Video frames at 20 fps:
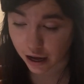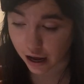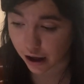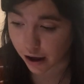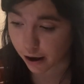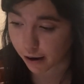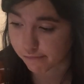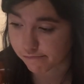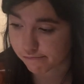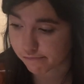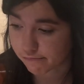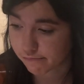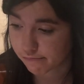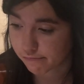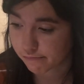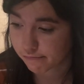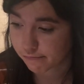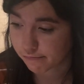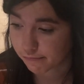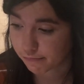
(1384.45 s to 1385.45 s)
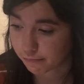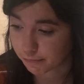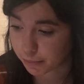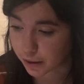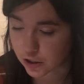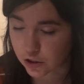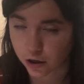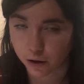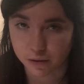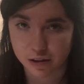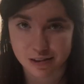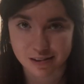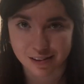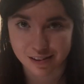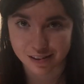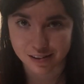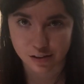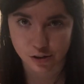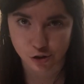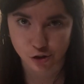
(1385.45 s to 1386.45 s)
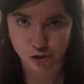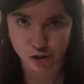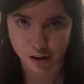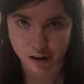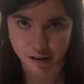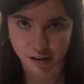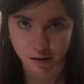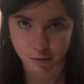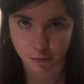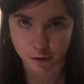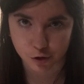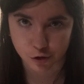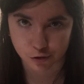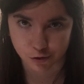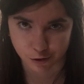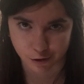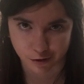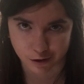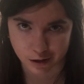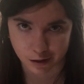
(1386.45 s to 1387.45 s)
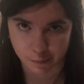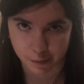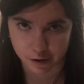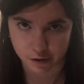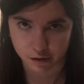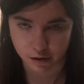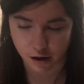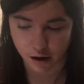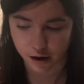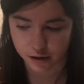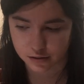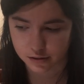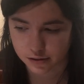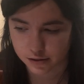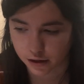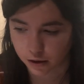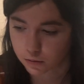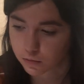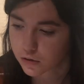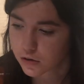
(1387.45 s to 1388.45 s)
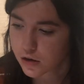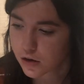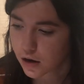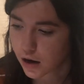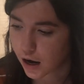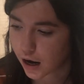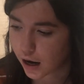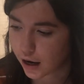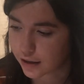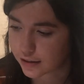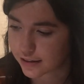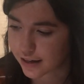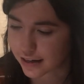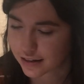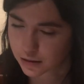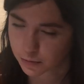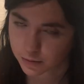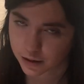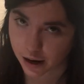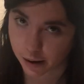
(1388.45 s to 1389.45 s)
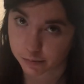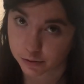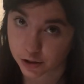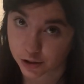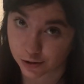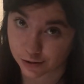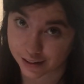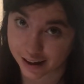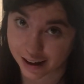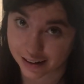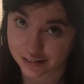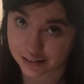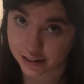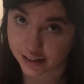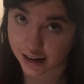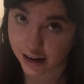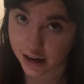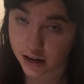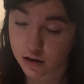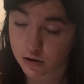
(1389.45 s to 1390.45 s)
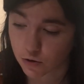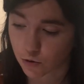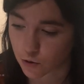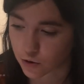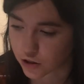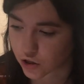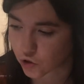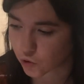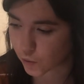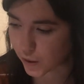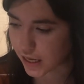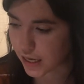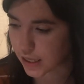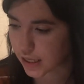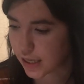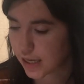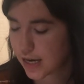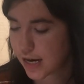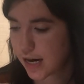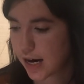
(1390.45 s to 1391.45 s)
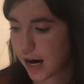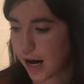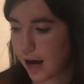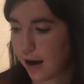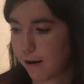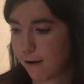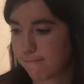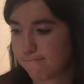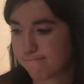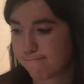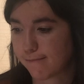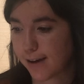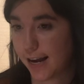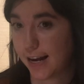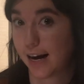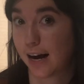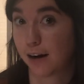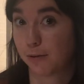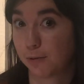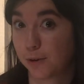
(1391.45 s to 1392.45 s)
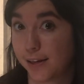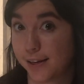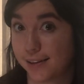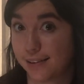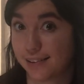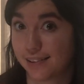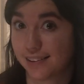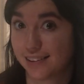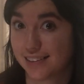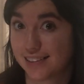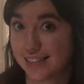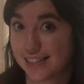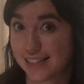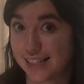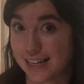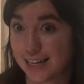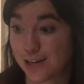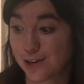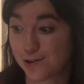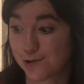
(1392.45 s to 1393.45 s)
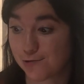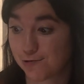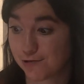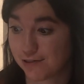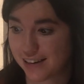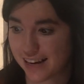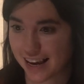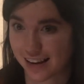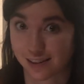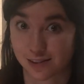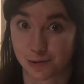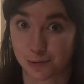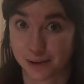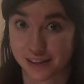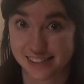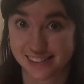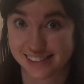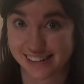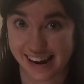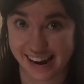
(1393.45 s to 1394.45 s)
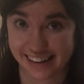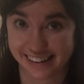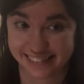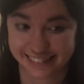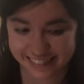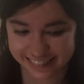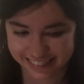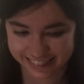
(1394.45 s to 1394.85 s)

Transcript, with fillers: Um, but it's always good to share what you're learning about God. So uh, take some time to do that today or this week. Um, and I will see you next Wednesday.